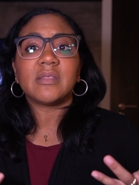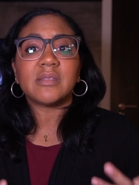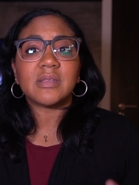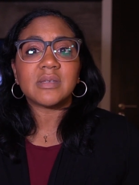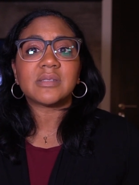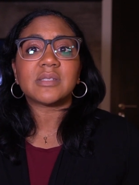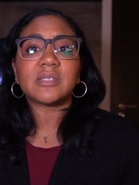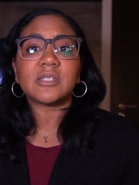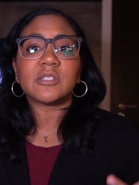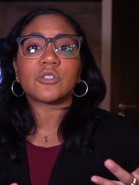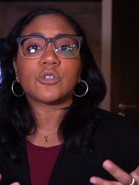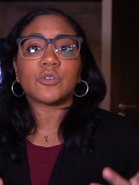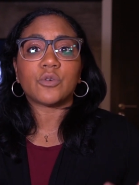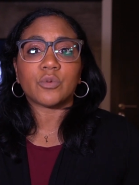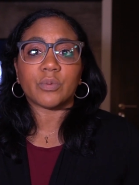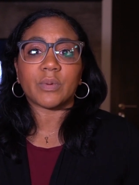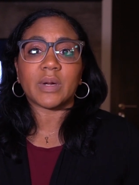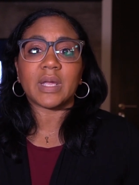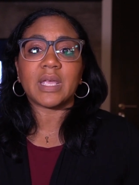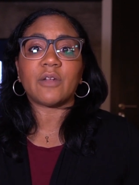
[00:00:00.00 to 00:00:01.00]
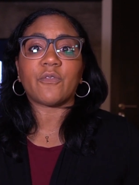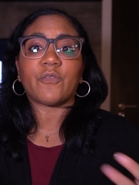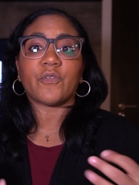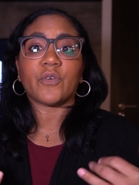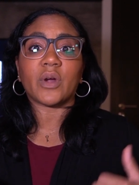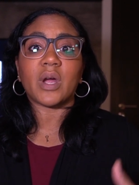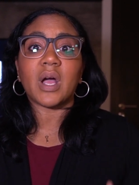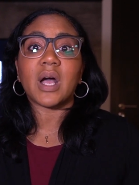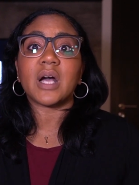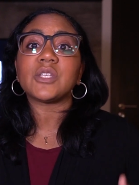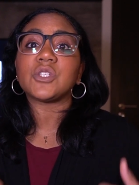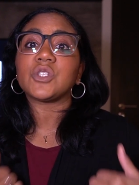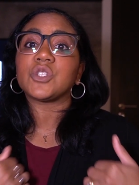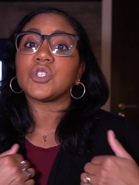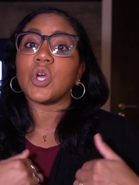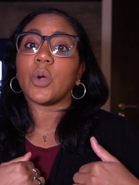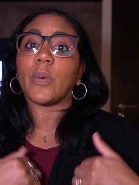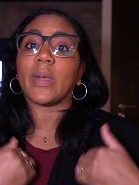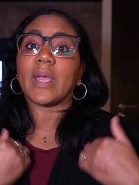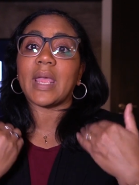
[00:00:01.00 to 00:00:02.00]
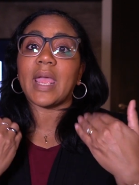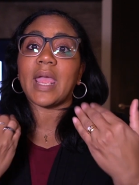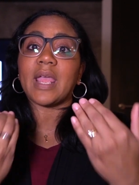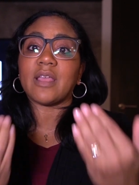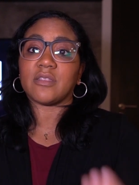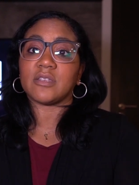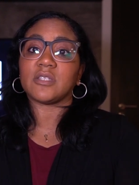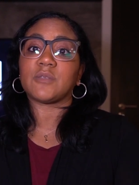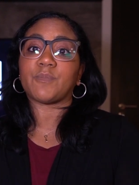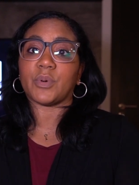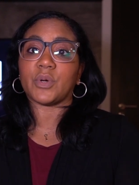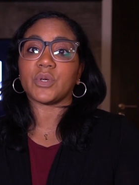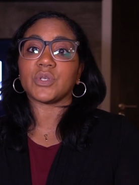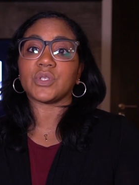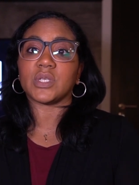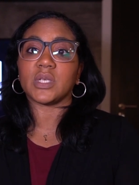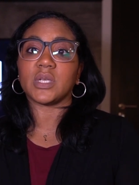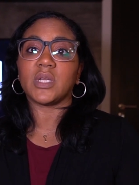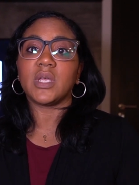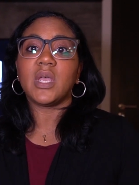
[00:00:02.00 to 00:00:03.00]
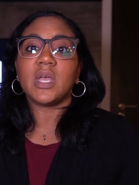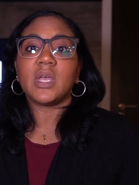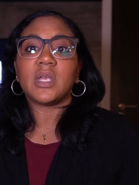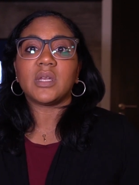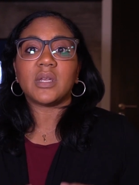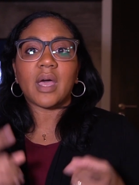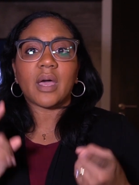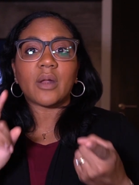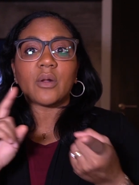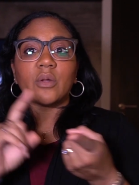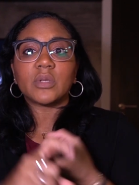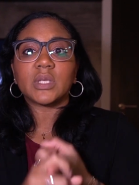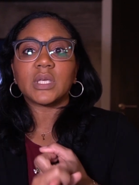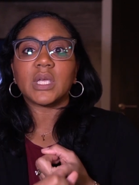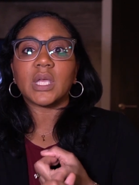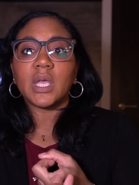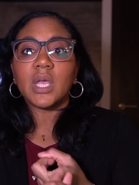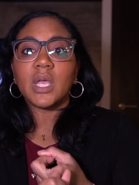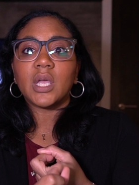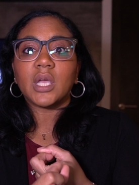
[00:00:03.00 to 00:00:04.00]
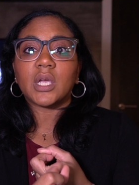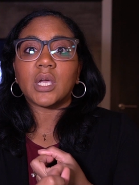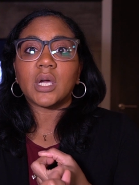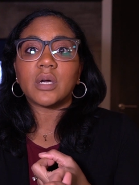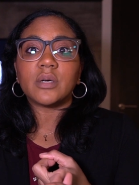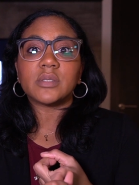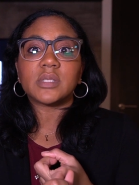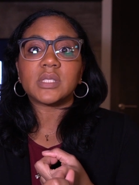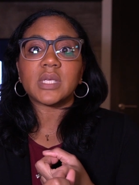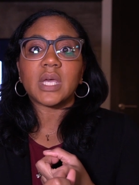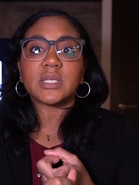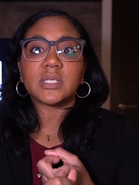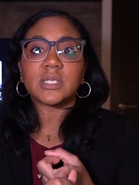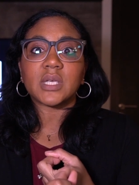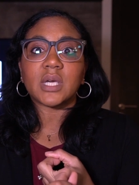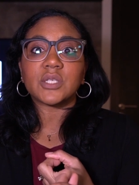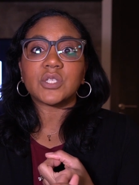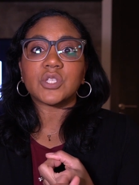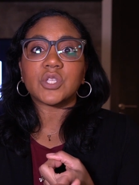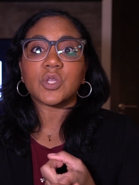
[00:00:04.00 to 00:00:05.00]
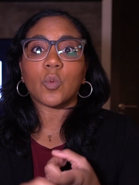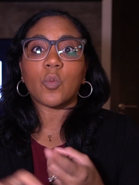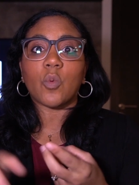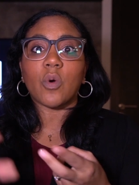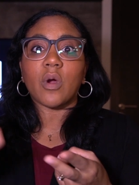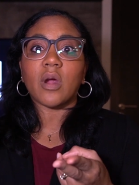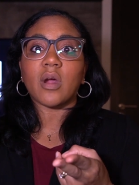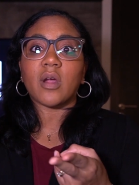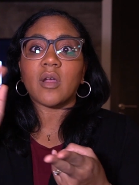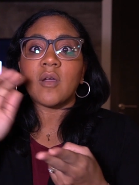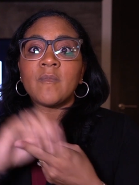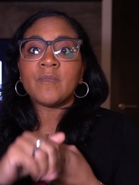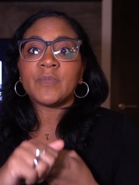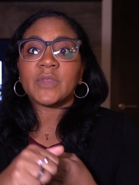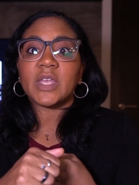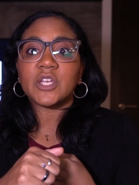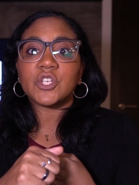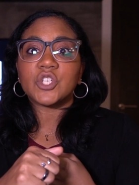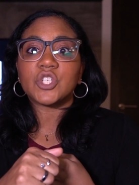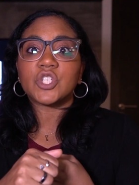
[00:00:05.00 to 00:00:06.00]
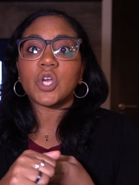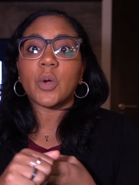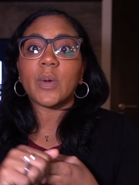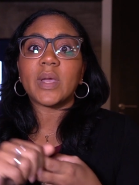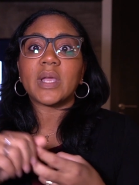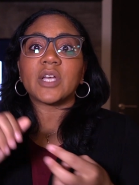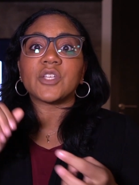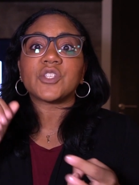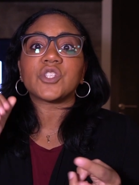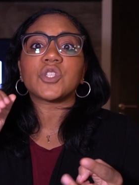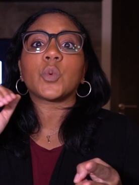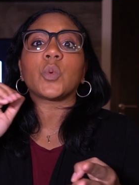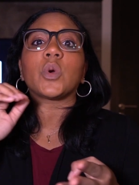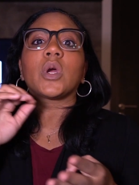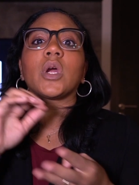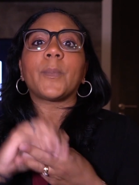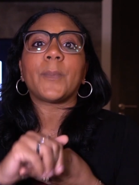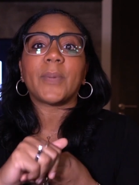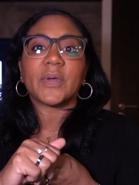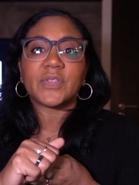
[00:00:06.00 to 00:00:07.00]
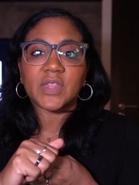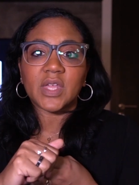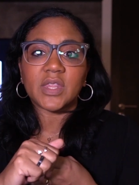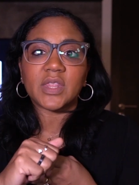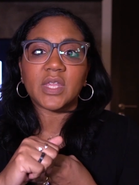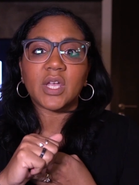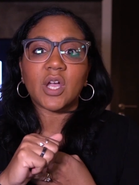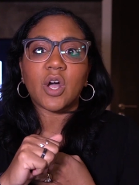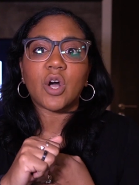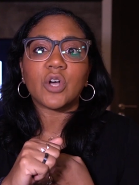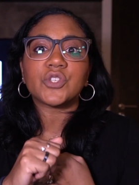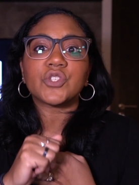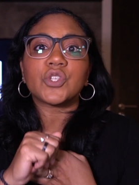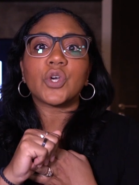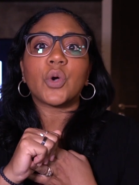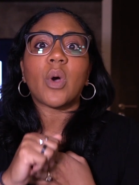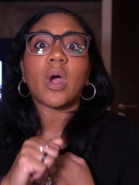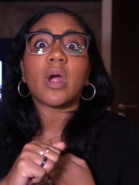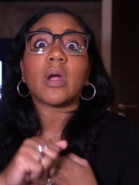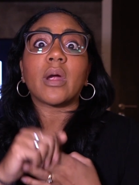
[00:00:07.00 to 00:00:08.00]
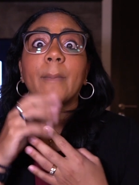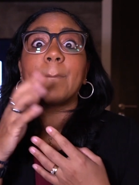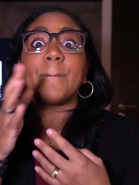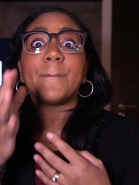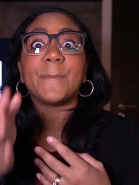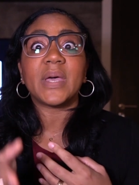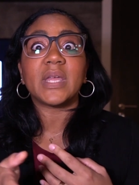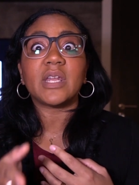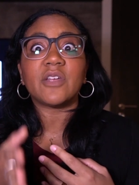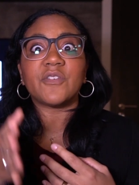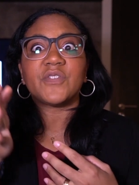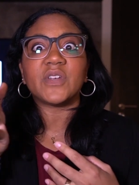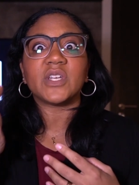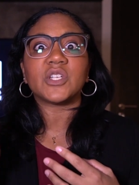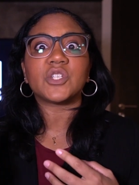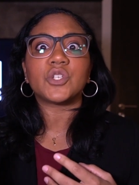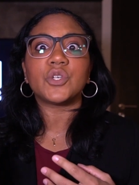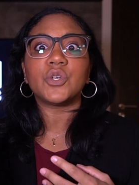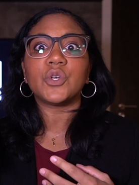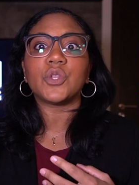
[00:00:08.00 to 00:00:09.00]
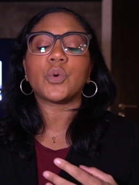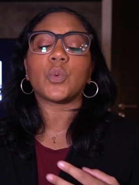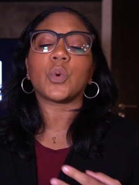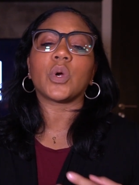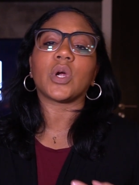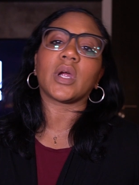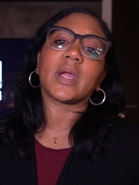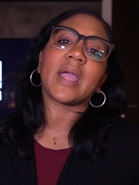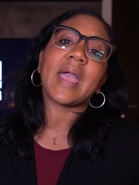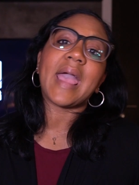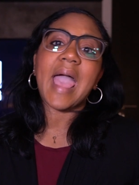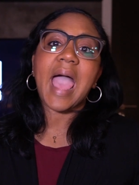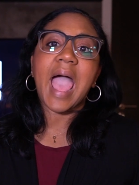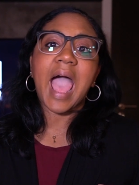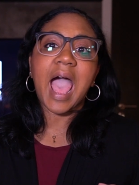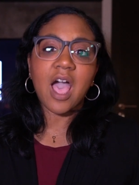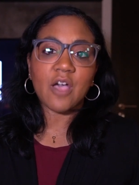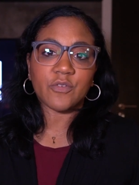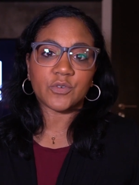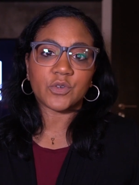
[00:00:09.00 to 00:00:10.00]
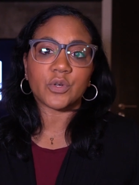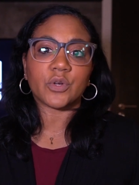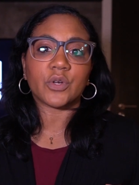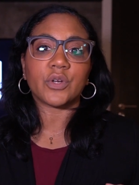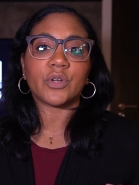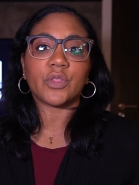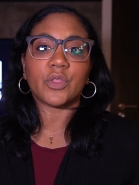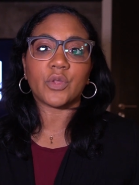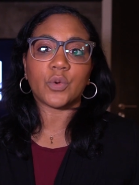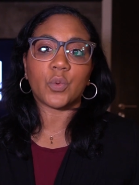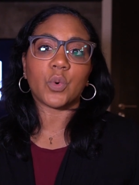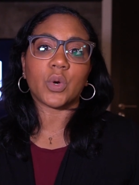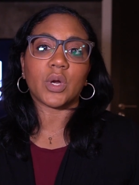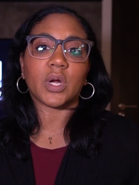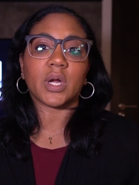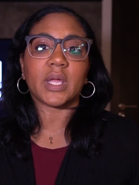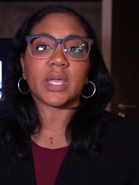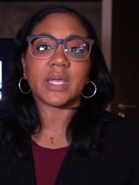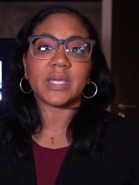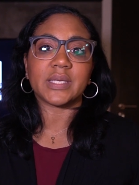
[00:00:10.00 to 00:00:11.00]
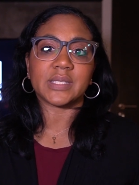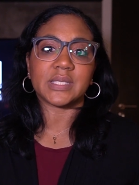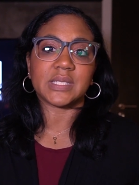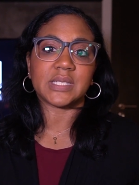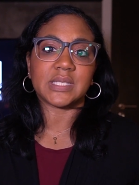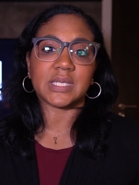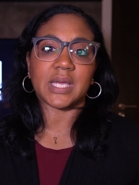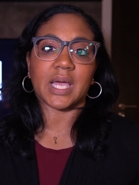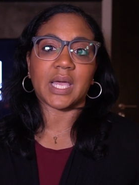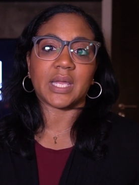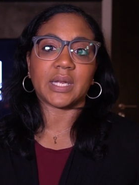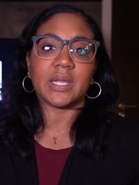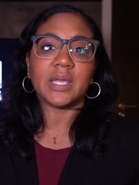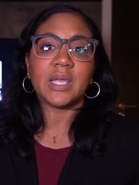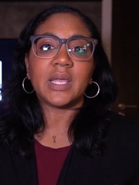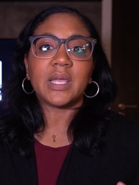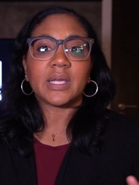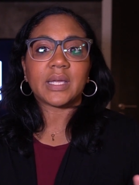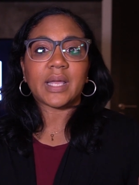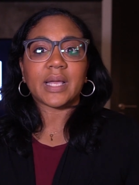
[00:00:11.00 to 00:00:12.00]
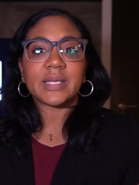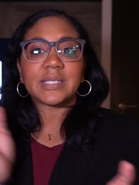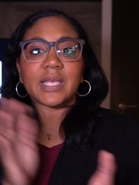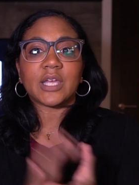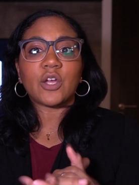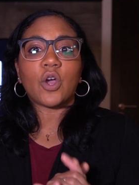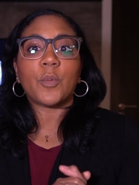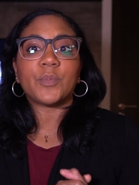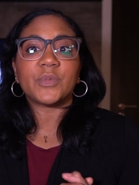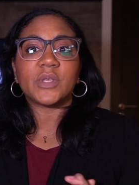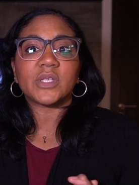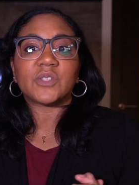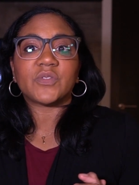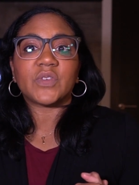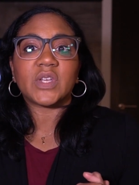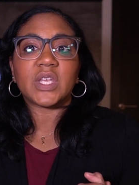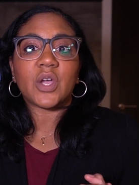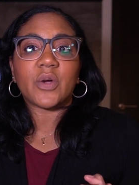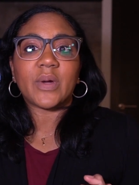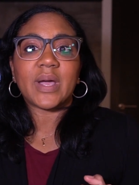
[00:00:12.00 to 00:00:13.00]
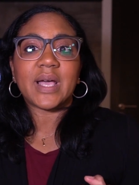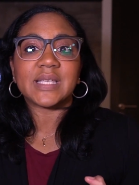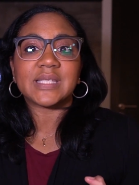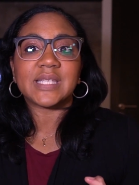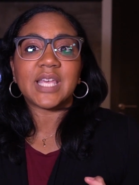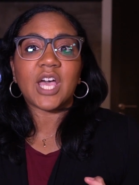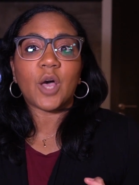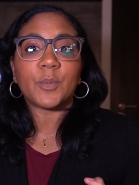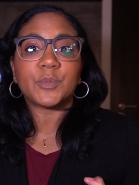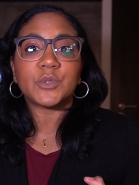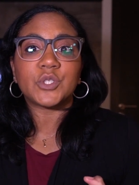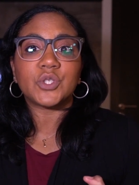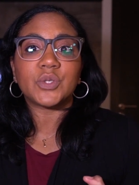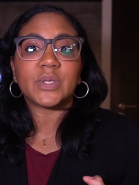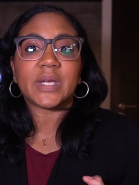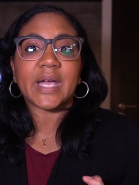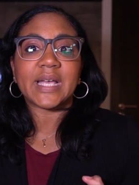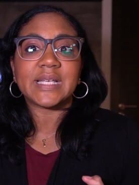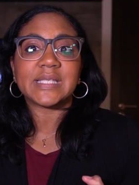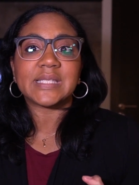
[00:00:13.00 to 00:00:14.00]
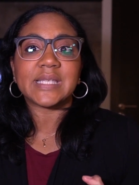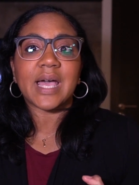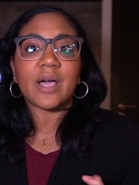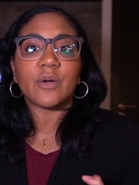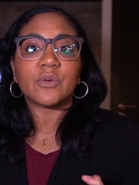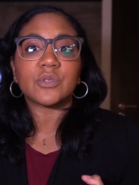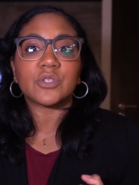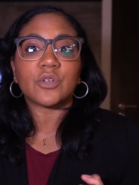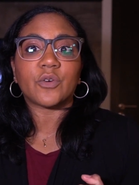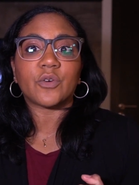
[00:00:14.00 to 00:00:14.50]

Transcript: this is great for us knowing, hey, this person not only goes and does the work, is showing us the work, but then they also are a benefit to the work after the work is done. Guys, I hope this video has helped you guys out.